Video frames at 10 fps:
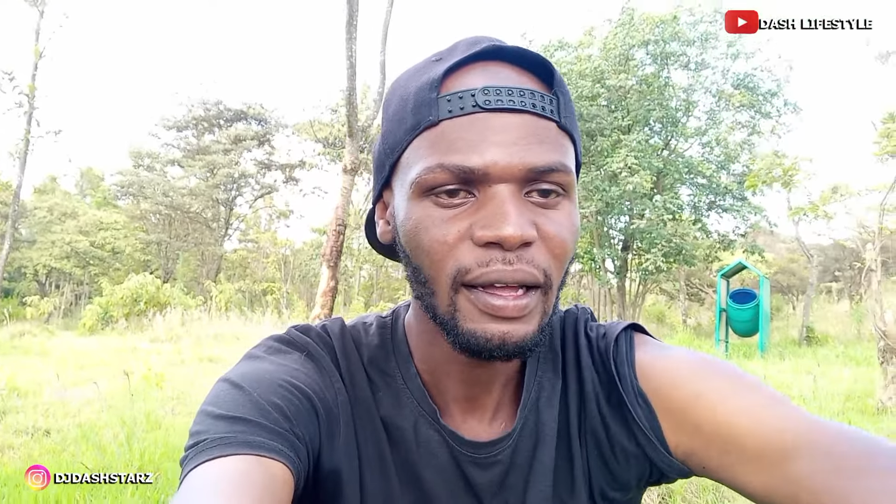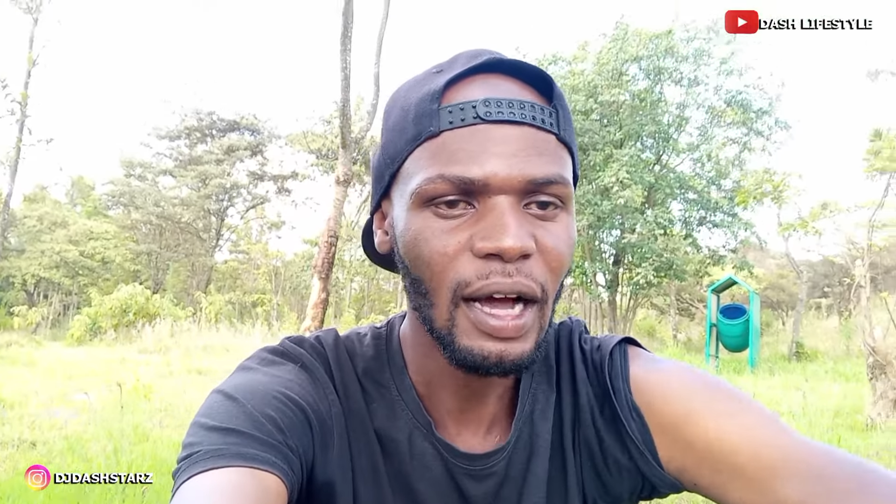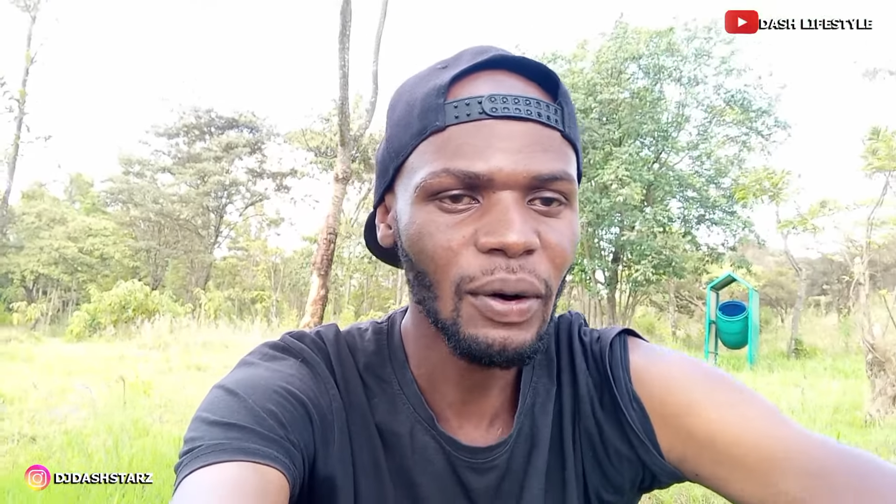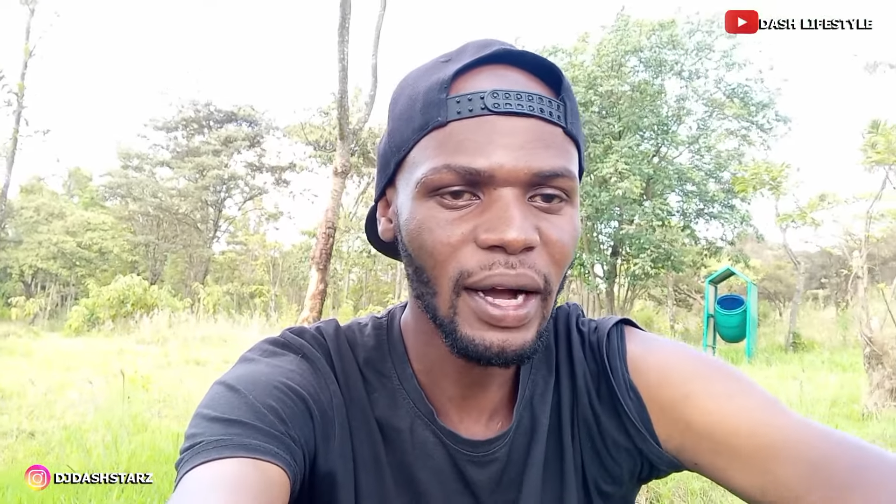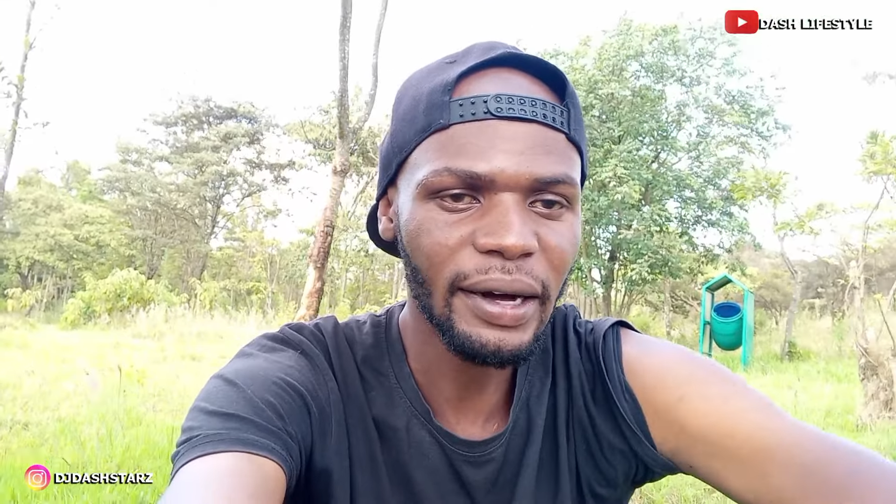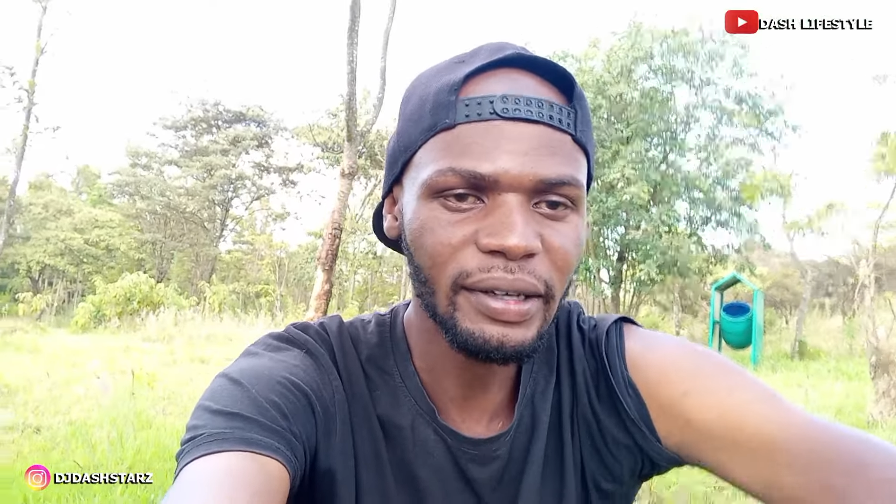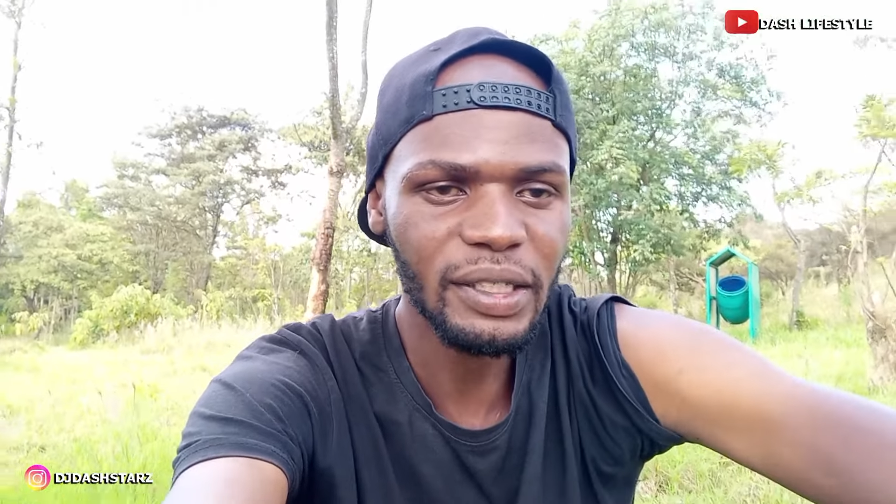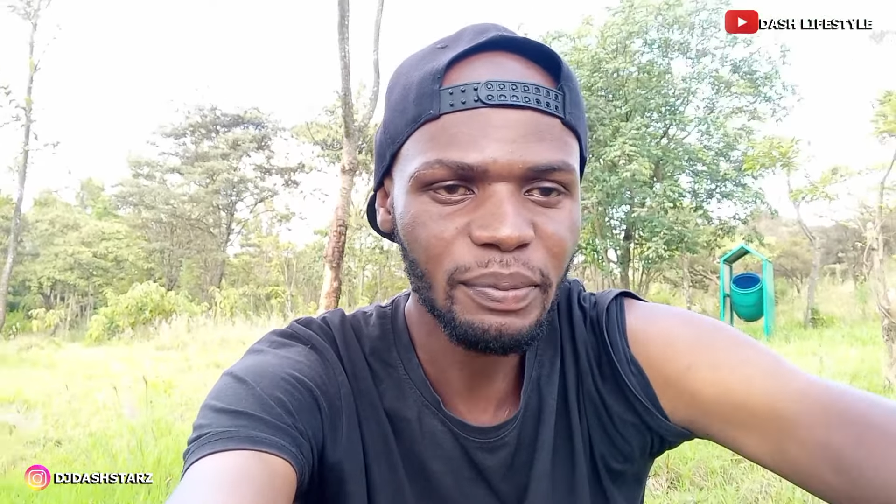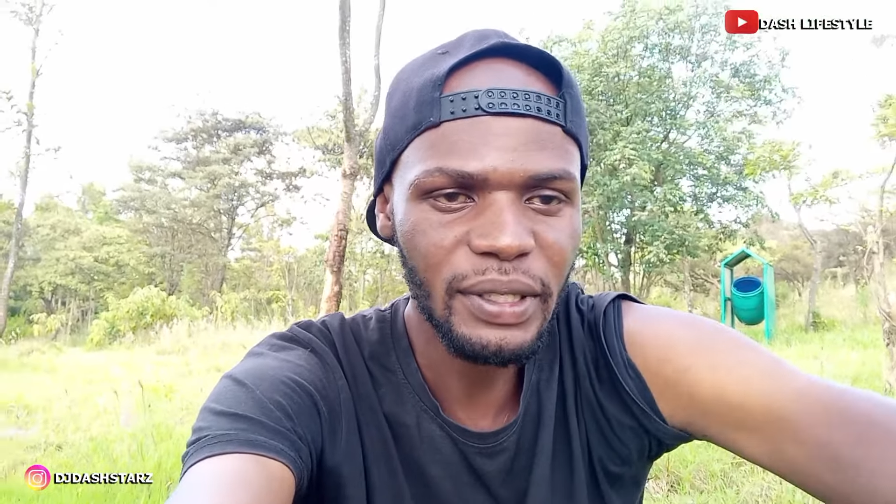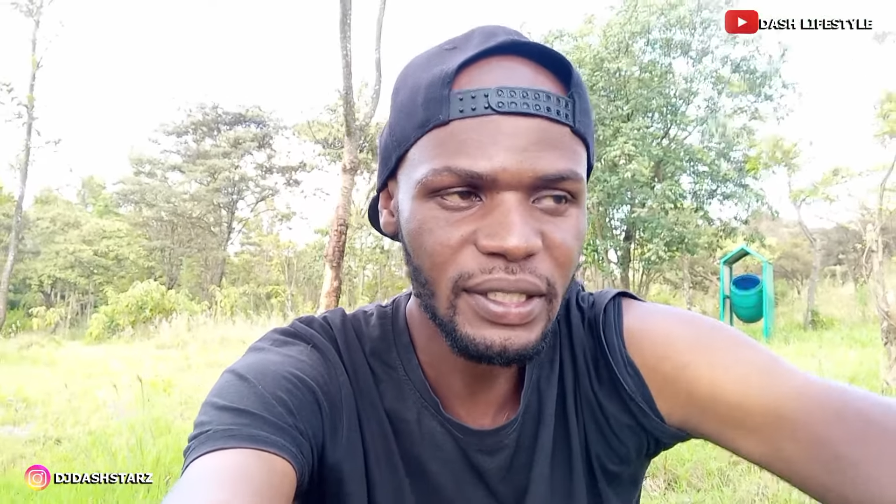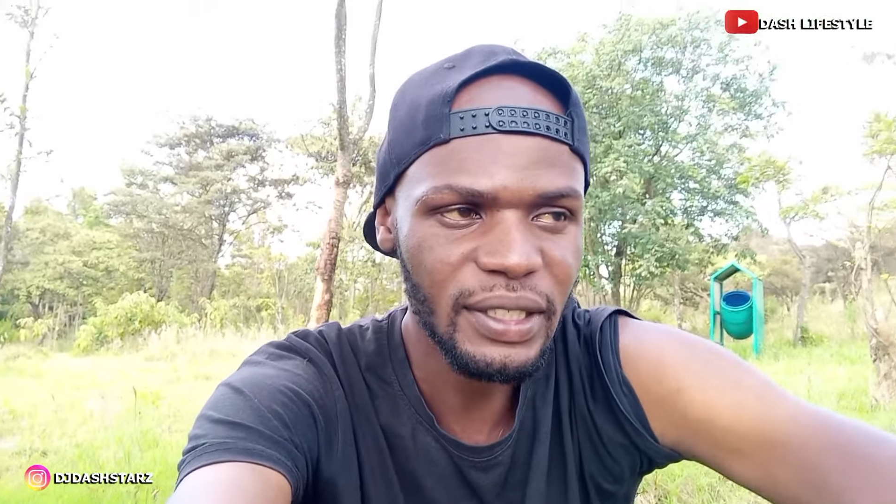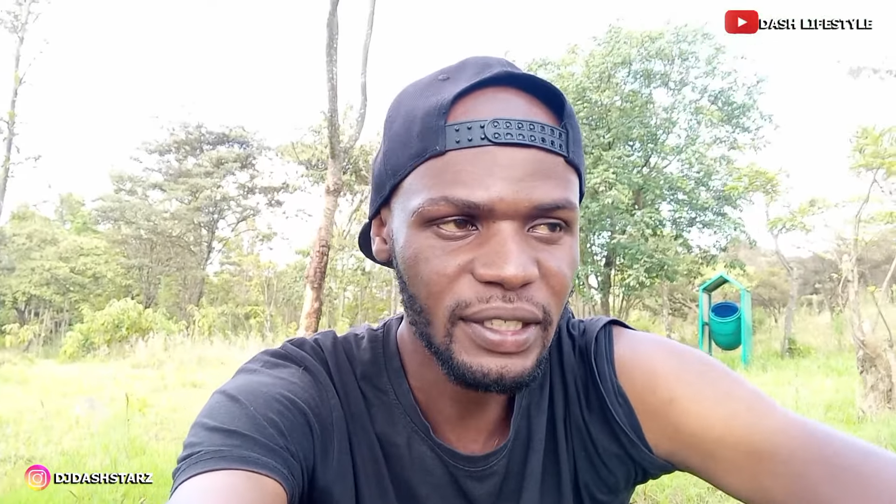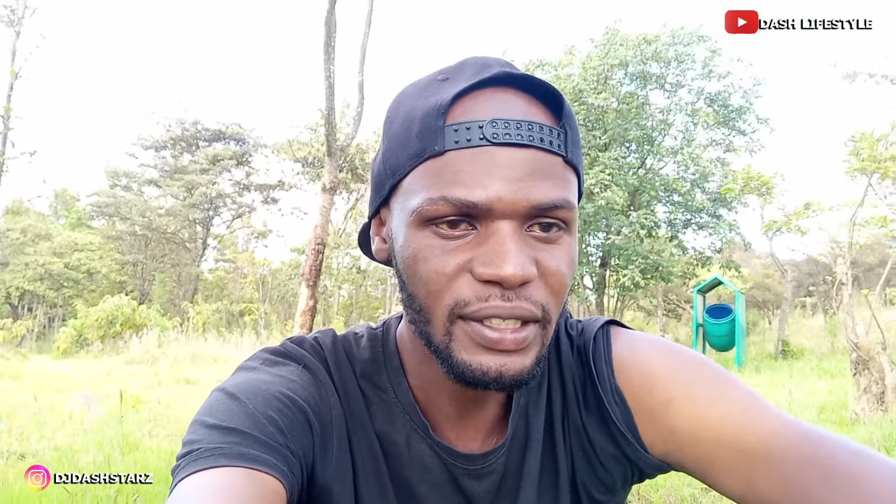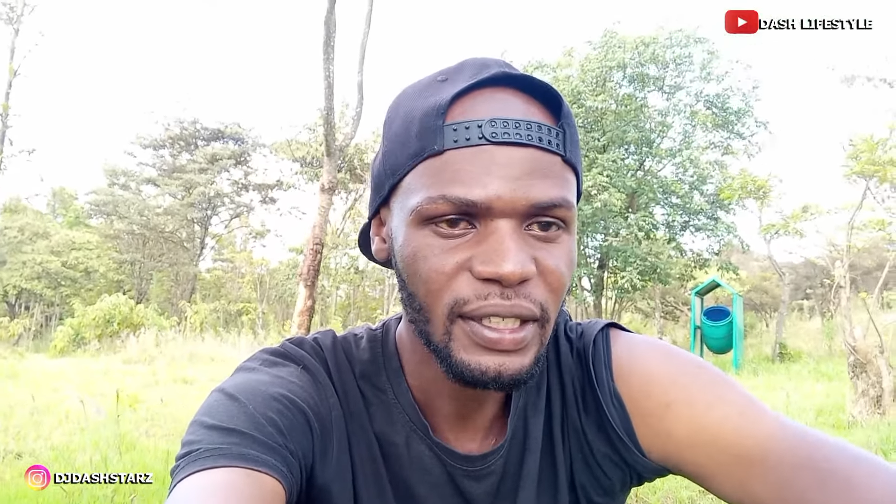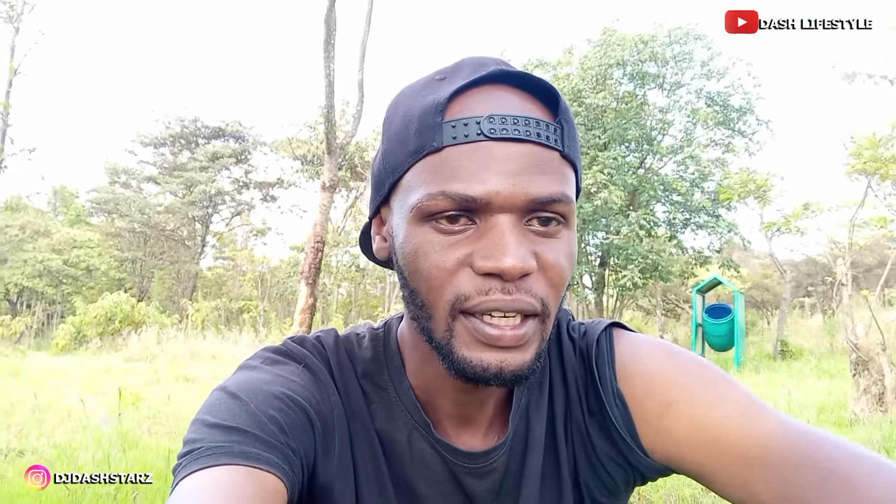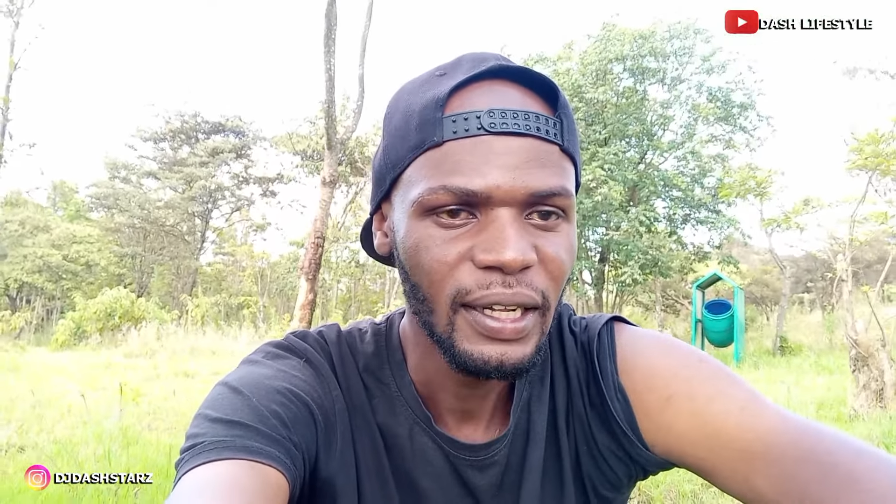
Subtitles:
our current president,